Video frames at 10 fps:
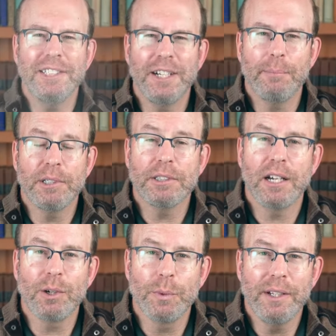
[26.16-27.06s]
the numbers
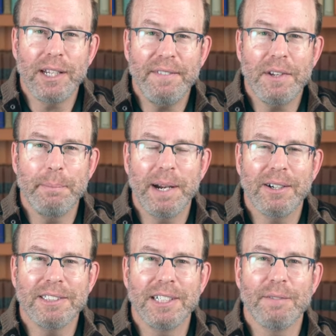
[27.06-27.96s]
on a real-life
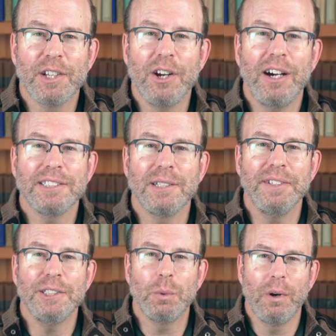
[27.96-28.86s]
comparison of the cost of
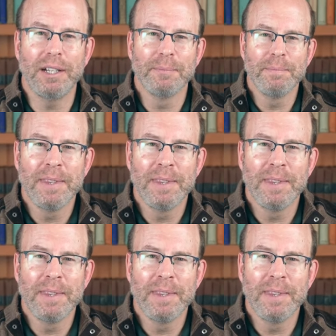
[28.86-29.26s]
each one.